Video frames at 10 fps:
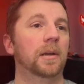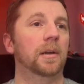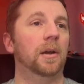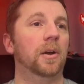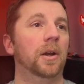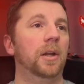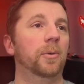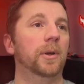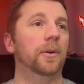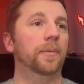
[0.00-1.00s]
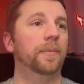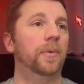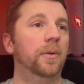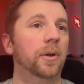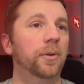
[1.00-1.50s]
All right, here we go.
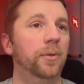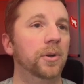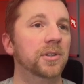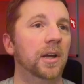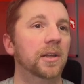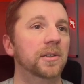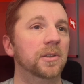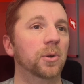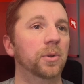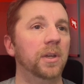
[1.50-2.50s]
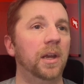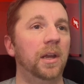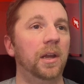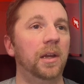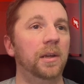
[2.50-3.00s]
Under 30 seconds. It's only
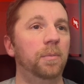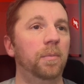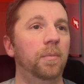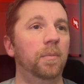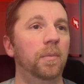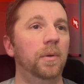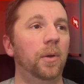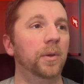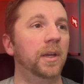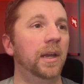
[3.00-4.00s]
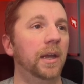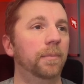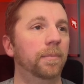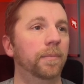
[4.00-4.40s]
a game.